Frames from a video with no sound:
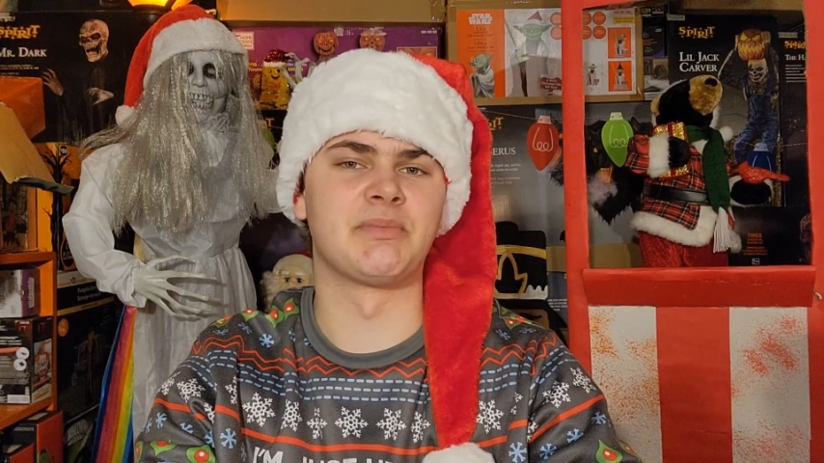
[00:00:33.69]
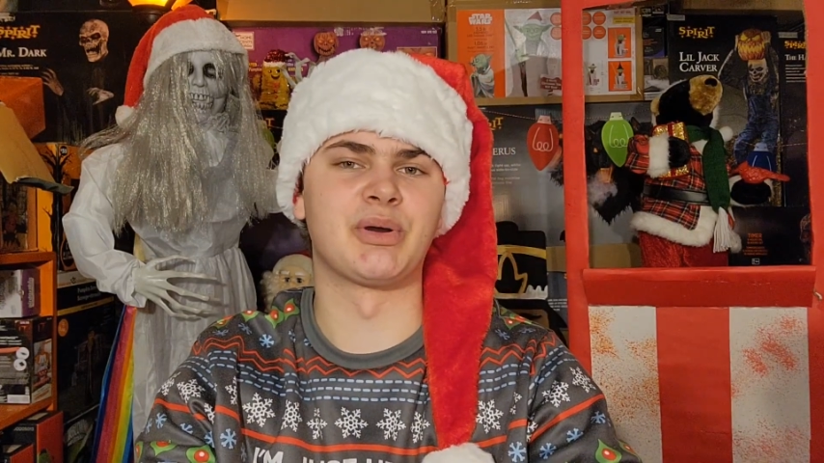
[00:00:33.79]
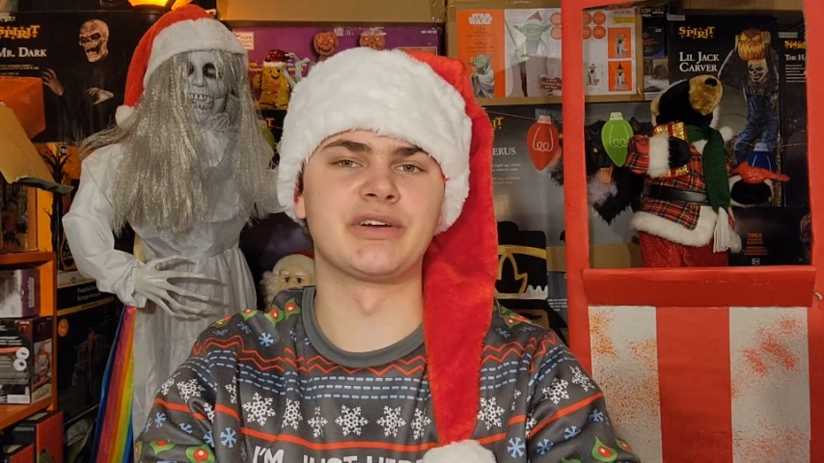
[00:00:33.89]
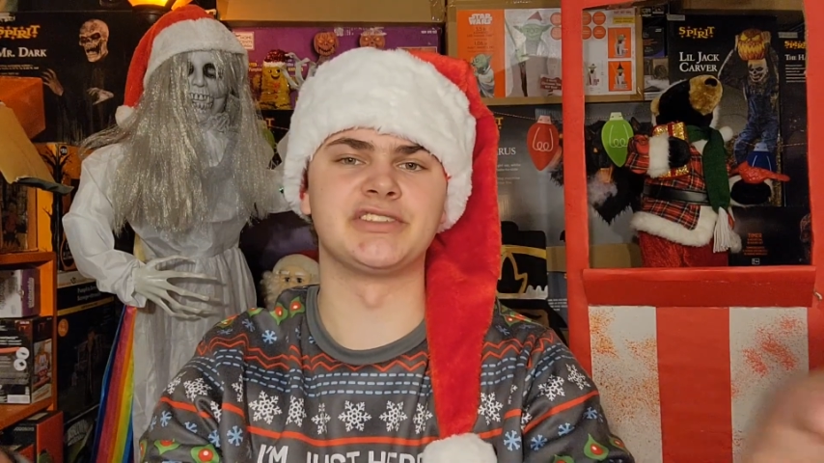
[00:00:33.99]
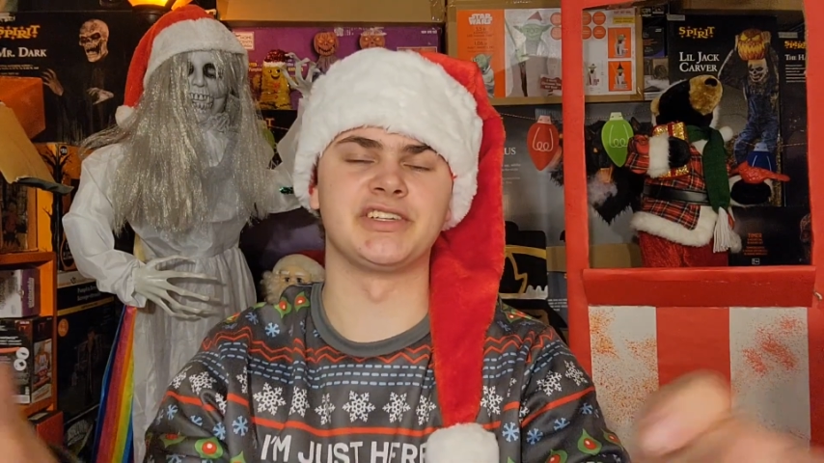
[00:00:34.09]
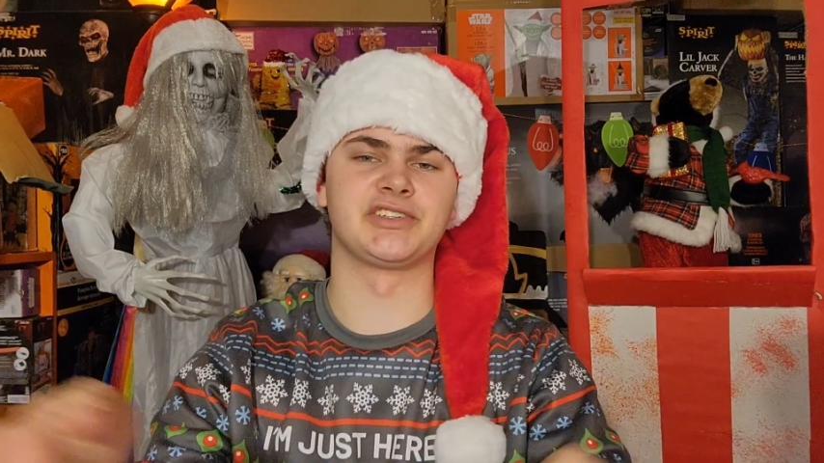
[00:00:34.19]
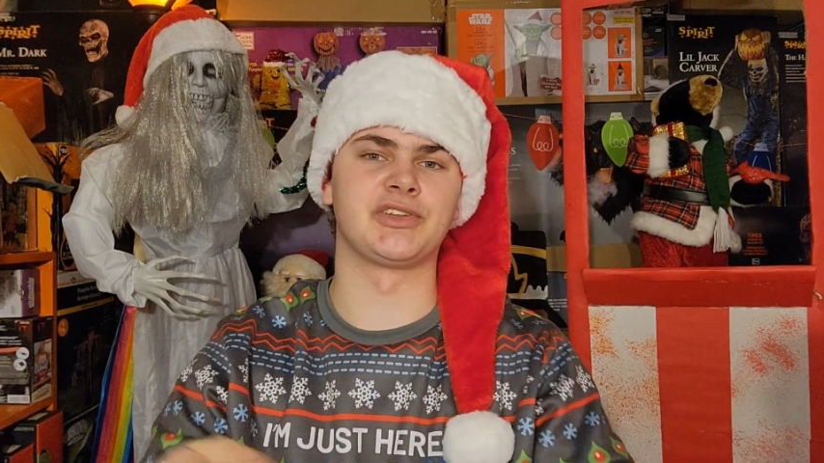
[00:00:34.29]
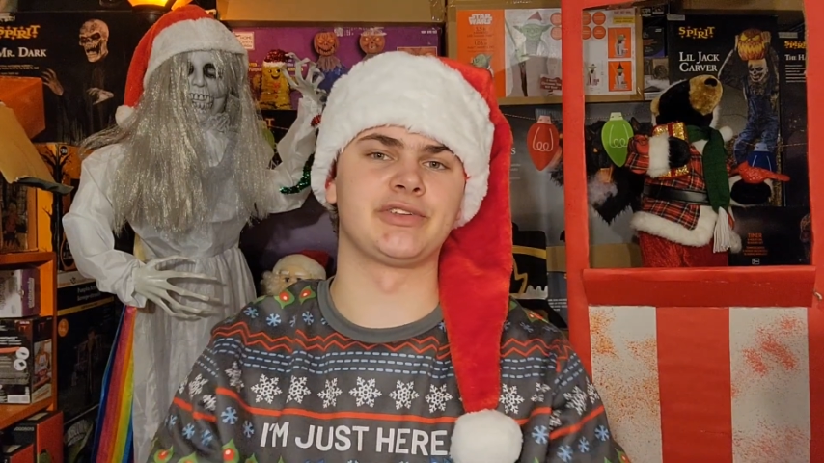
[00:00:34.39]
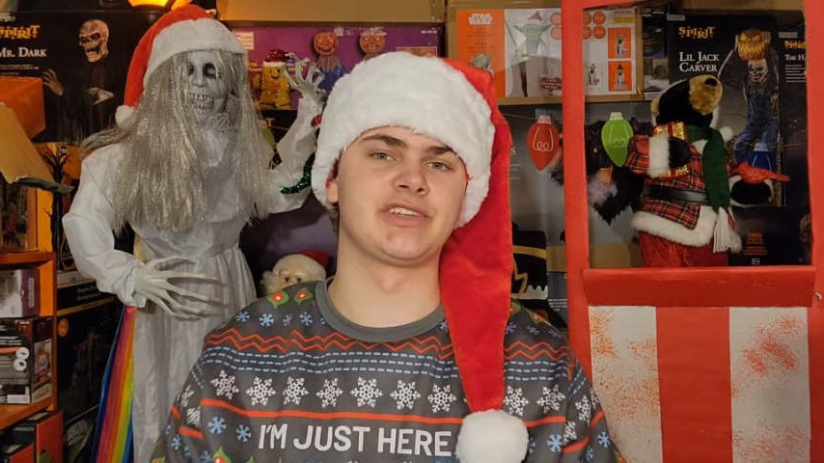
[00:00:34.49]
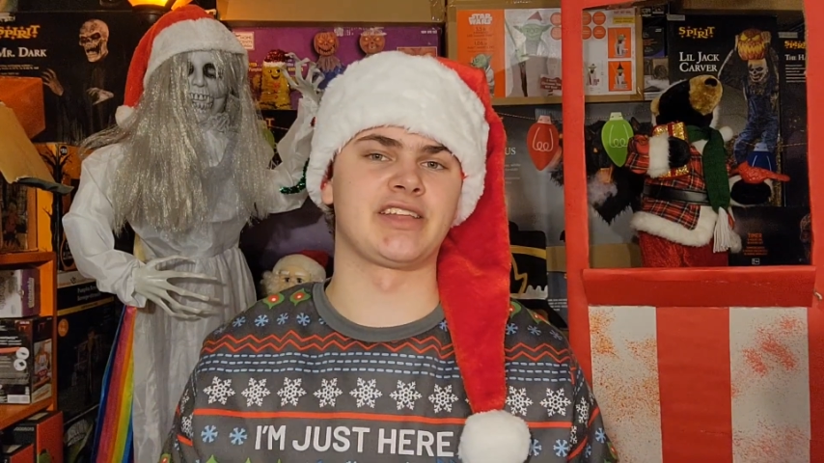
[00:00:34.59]
Party City's
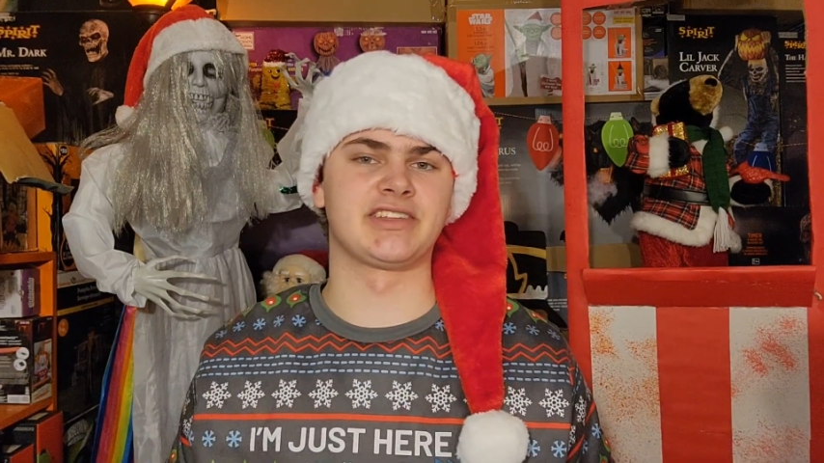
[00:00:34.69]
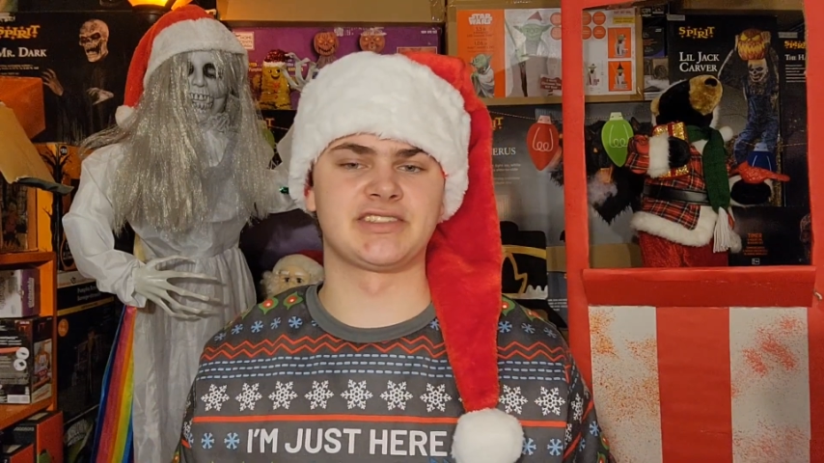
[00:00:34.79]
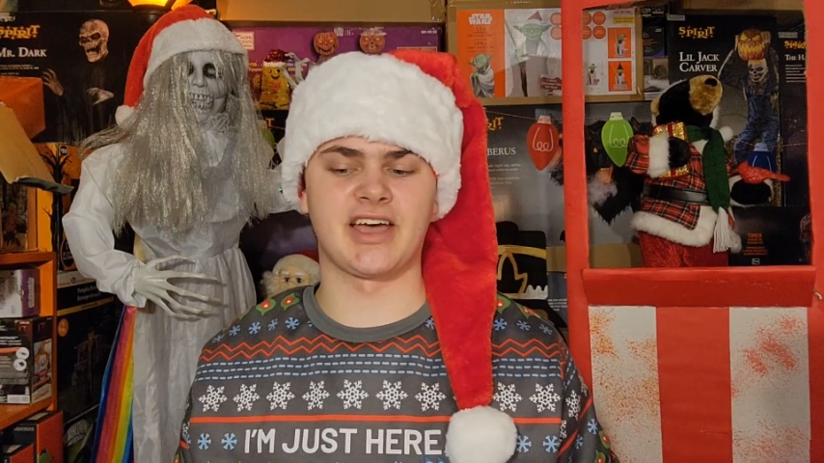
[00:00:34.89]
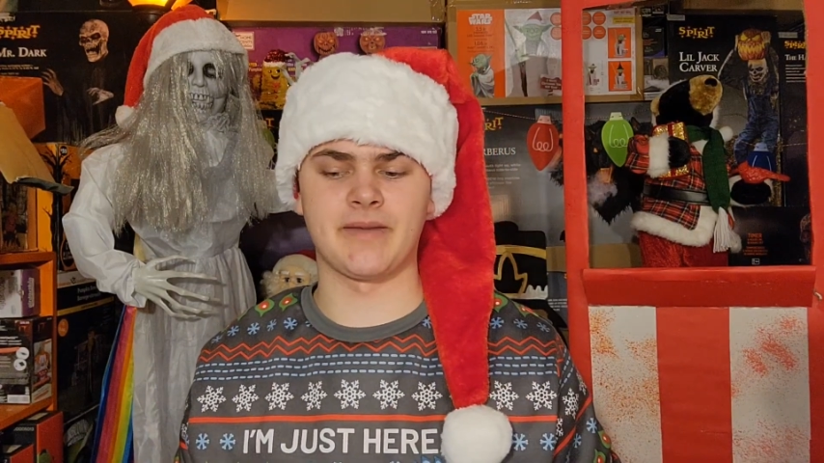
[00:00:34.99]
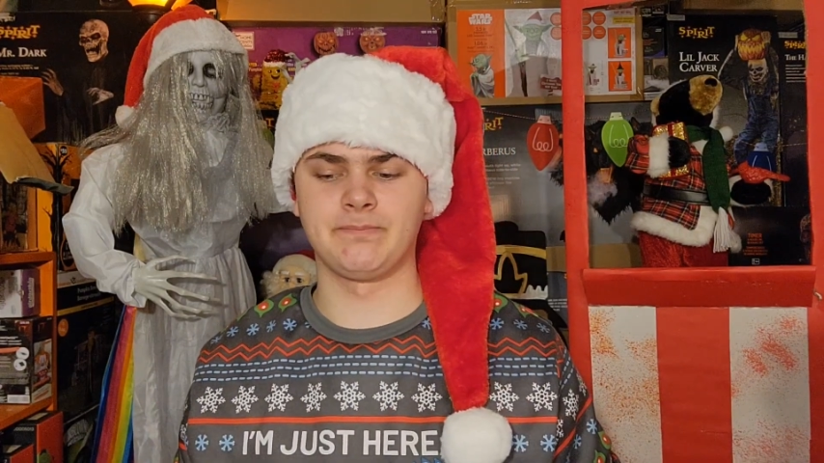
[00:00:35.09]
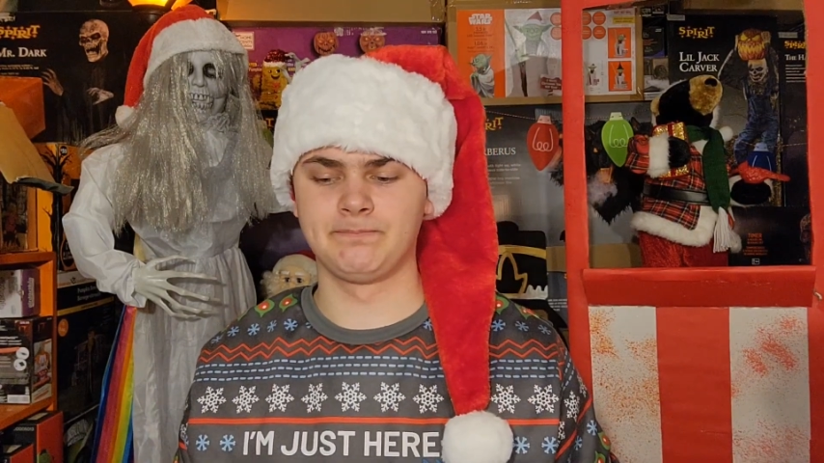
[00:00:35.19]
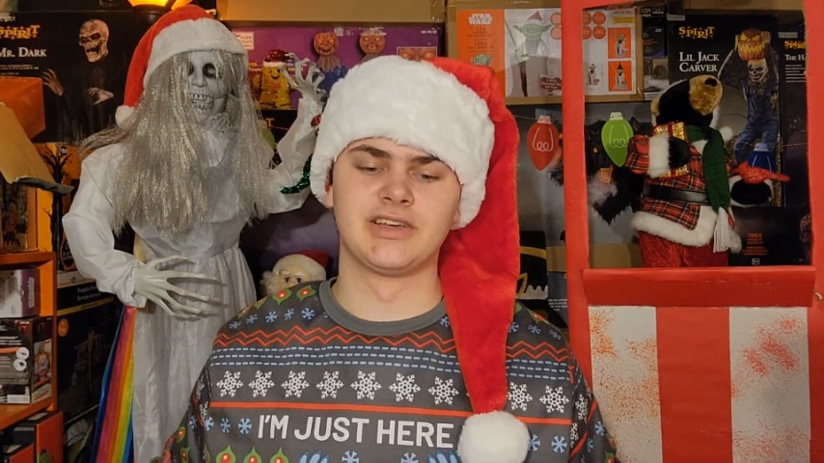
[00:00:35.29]
closing at this time.